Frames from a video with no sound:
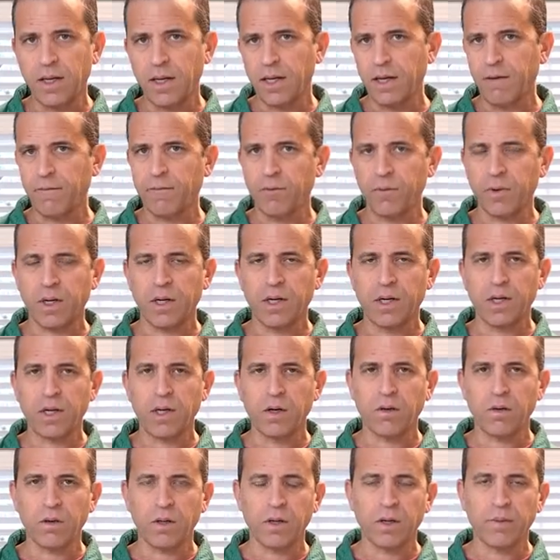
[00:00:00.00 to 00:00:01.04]
if we're gonna
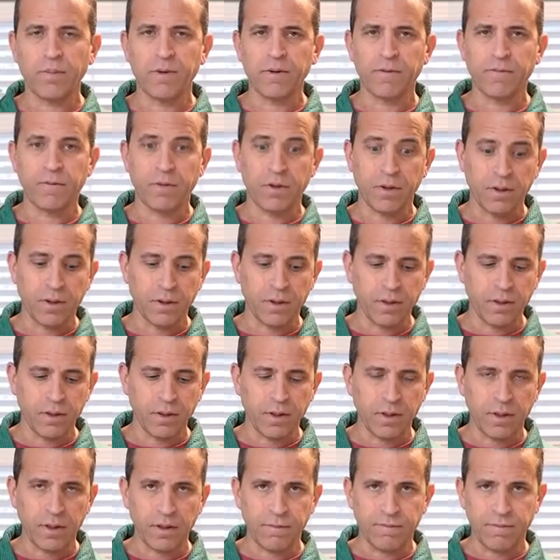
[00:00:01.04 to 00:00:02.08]
go a little bit further
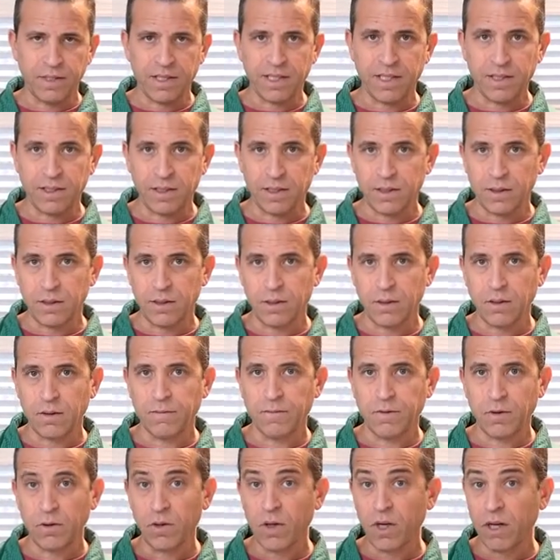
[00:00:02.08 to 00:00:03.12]
the distance. So
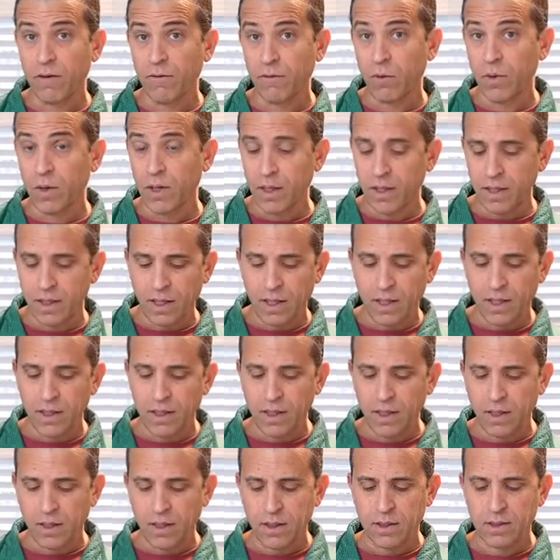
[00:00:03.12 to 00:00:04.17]
if you're looking for one, then
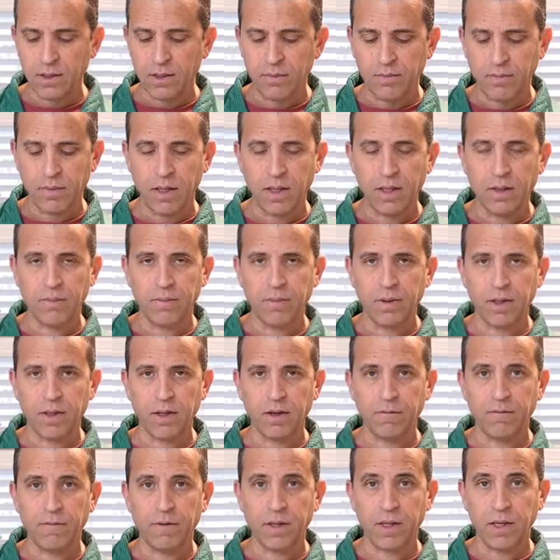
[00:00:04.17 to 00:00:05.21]
this might be a
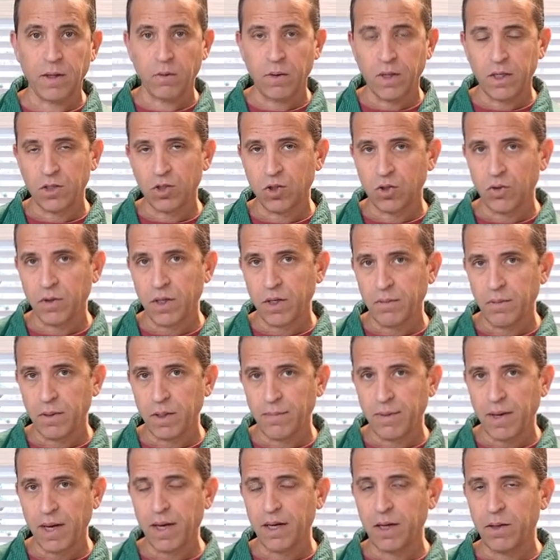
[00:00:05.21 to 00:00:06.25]
good fit. Now what intrigued me
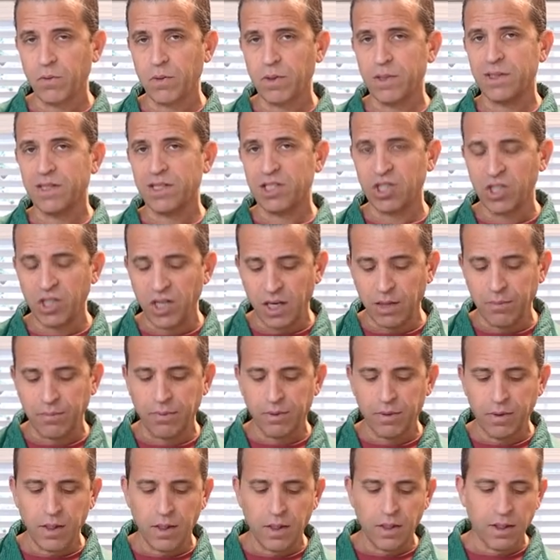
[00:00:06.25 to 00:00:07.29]
about it was the shape
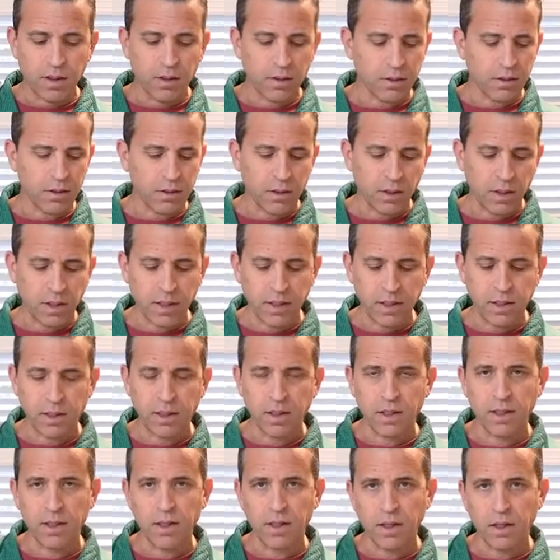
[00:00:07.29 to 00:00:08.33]
also like
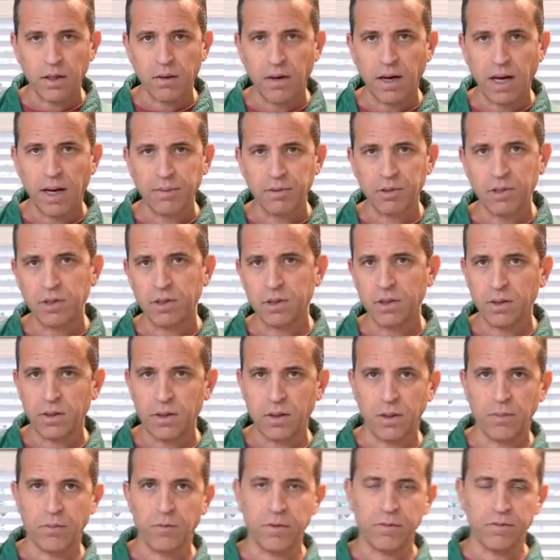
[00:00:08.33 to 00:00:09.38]
the color options, a
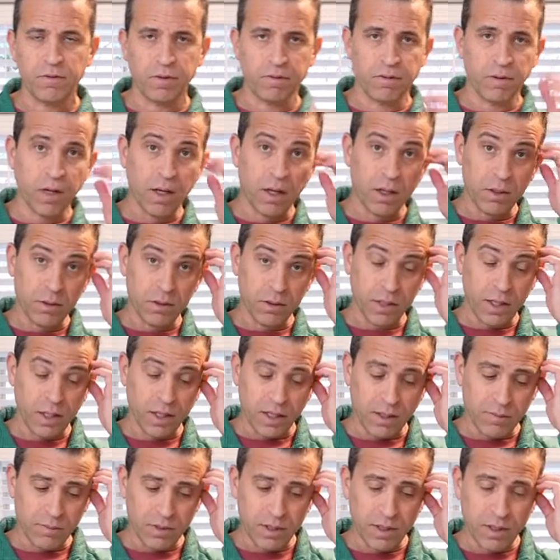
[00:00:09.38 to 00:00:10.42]
number of different colors that it
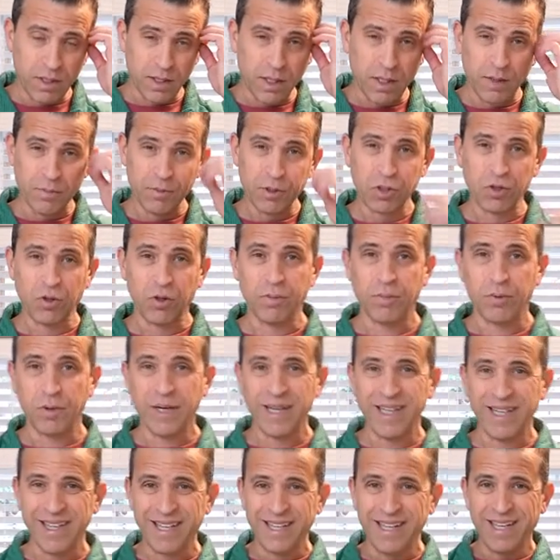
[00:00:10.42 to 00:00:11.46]
comes in, and I'll be sure to put
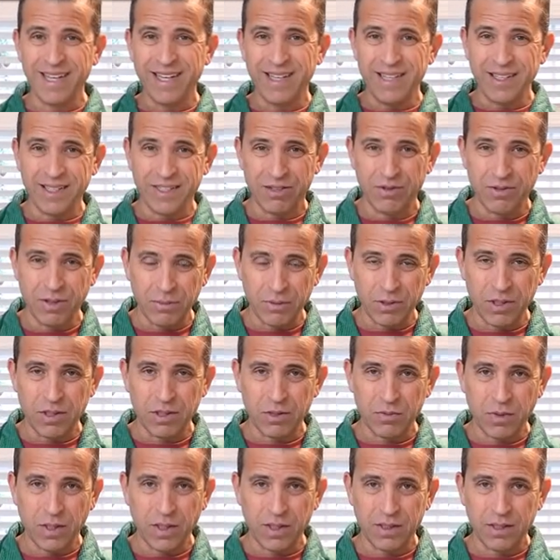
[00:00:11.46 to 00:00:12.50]
a link in the description
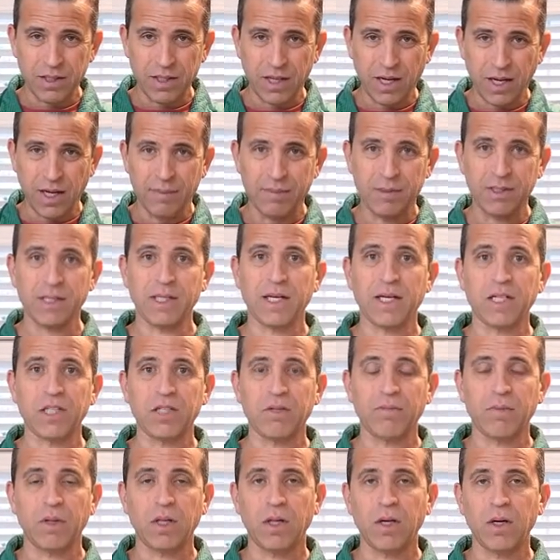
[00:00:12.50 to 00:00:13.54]
as well as in the comment
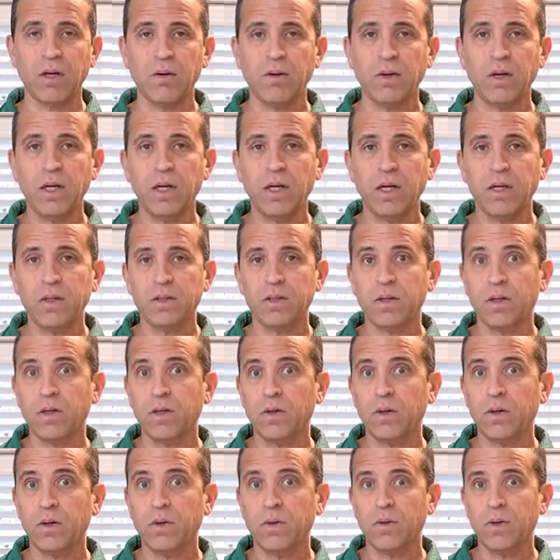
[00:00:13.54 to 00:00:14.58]
section below.
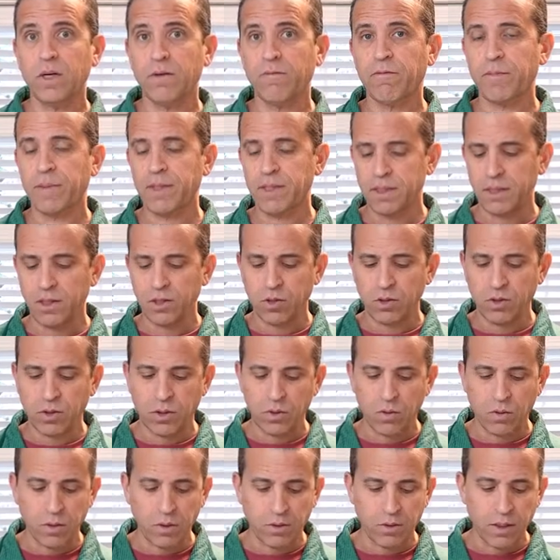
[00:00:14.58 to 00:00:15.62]
So if it makes sense, you can
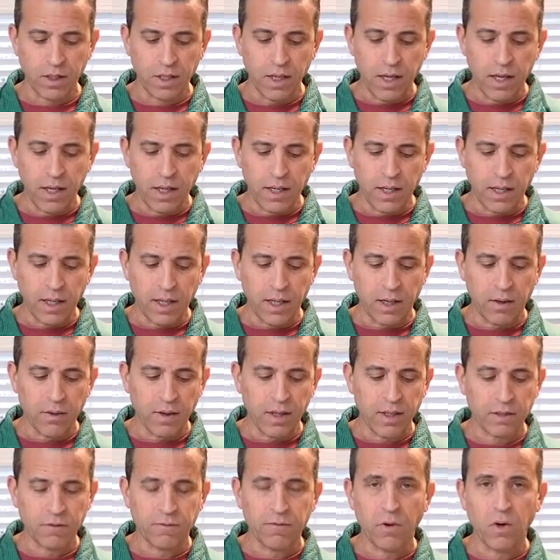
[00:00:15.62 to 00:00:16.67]
order it. Now,
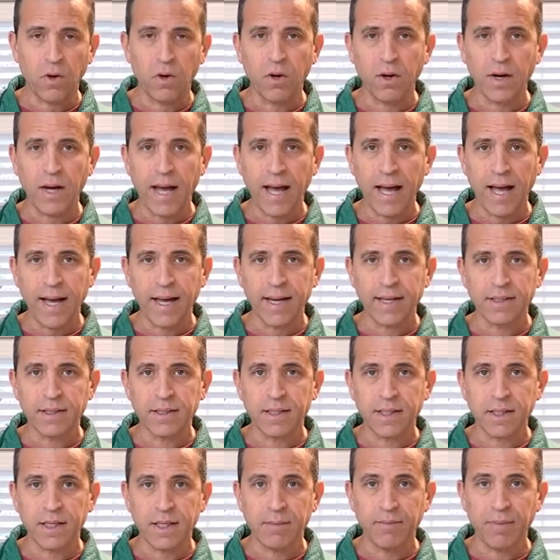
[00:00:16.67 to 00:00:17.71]
as far as
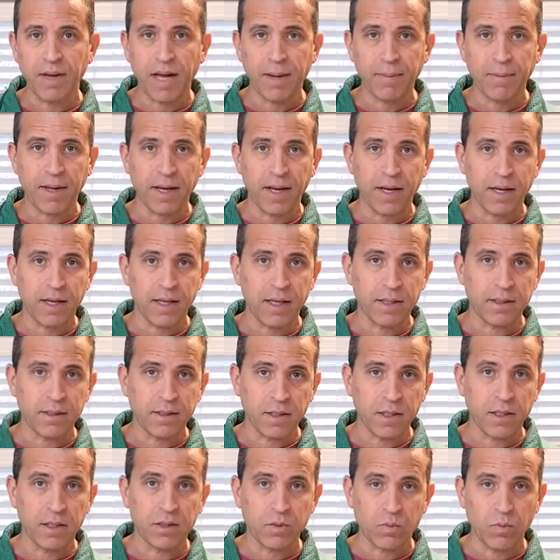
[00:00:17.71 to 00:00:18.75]
the backpack, it
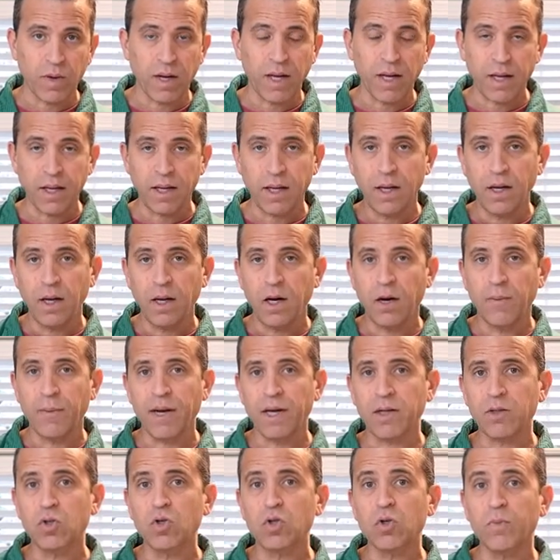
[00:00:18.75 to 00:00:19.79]
does weigh
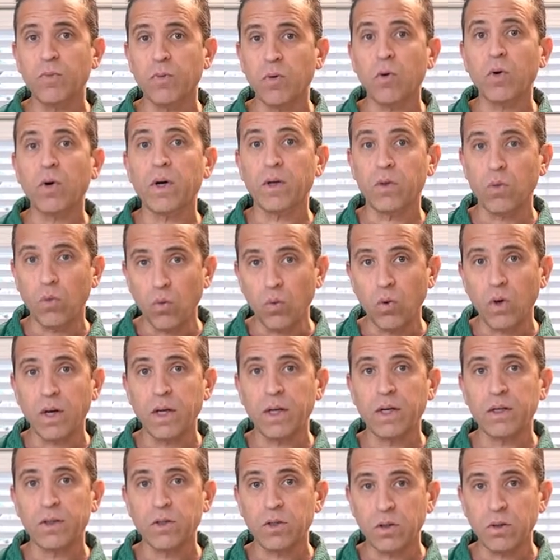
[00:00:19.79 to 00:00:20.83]
about
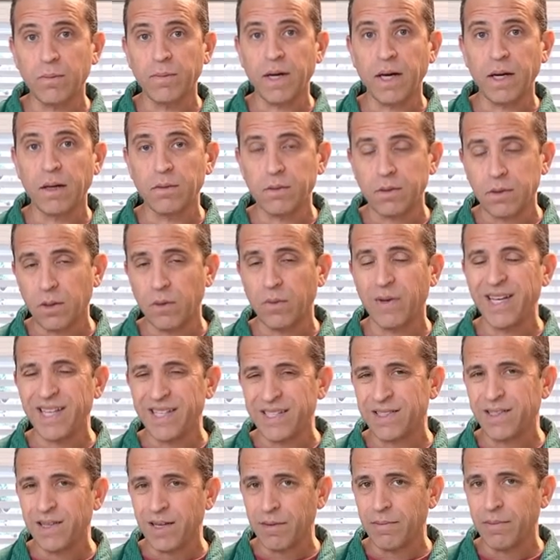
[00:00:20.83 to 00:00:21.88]
2.12 pounds. So
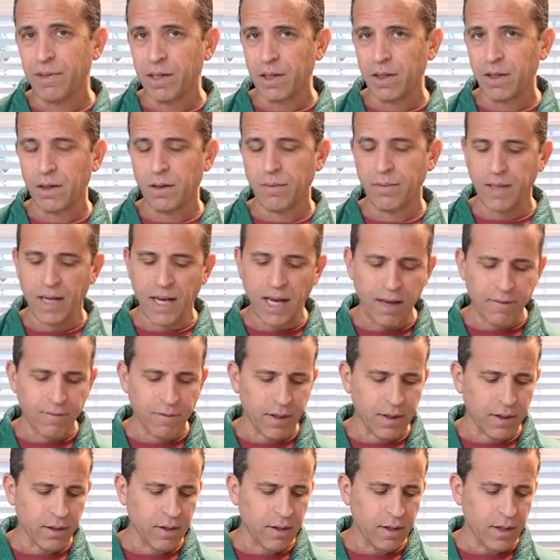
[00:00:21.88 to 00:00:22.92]
it's gonna be a little bit
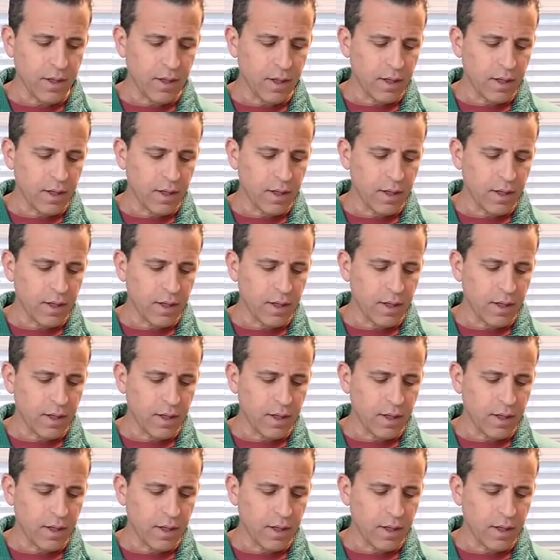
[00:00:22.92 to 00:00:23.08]
heavier.